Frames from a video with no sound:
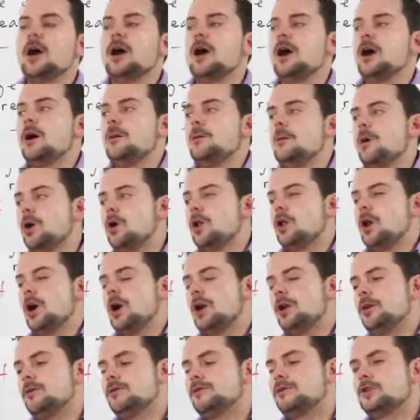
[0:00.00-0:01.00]
A
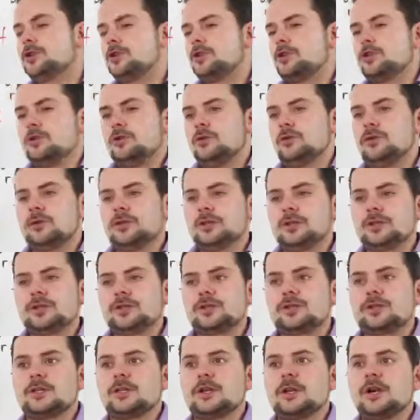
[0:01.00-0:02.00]
lot of
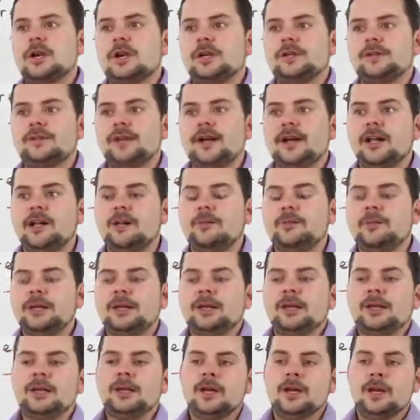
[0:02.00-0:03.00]
students tell
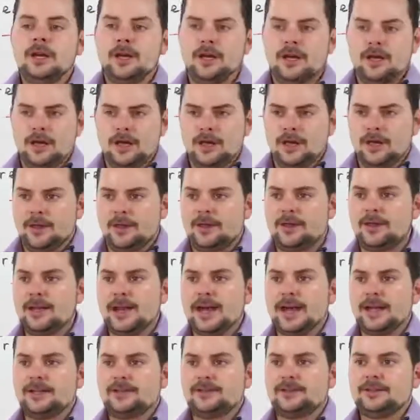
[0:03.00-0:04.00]
me
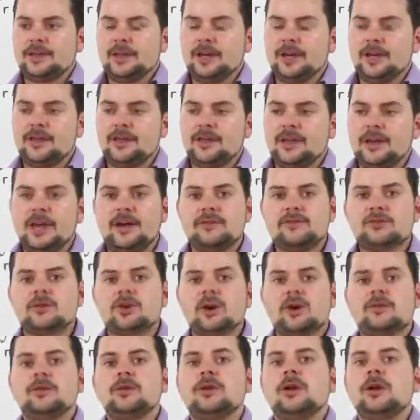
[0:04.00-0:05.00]
that they have
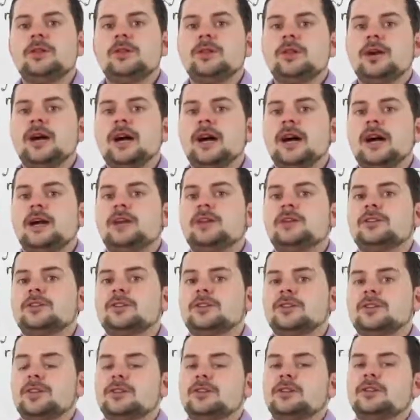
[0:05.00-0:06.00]
trouble on the
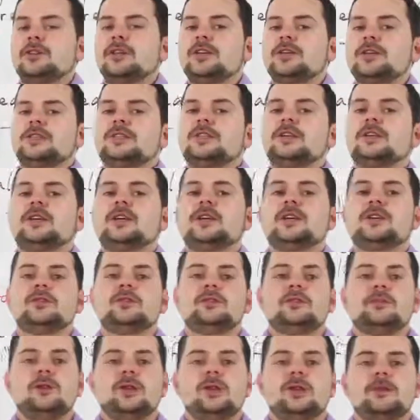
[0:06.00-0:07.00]
IELTS in the listening and
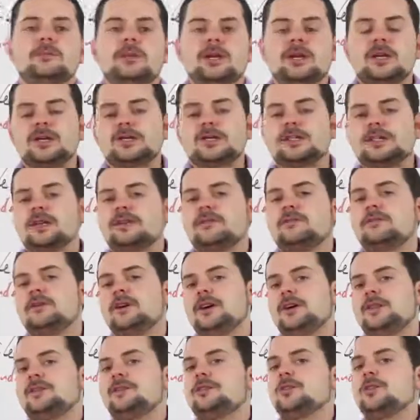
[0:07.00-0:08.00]
the reading because they
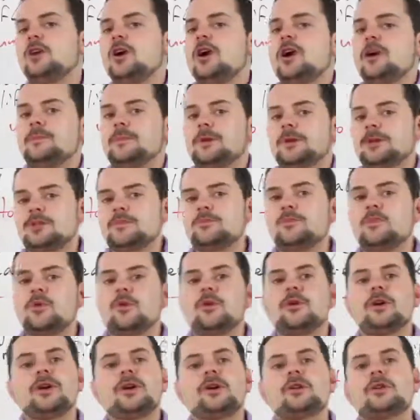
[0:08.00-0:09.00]
find the topics
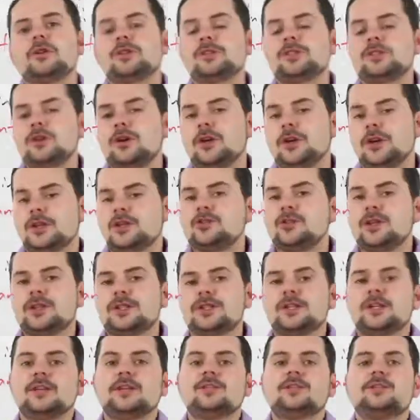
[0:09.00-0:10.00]
boring or it's not
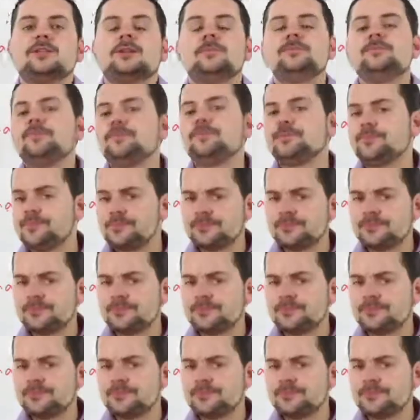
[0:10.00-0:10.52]
interesting to them.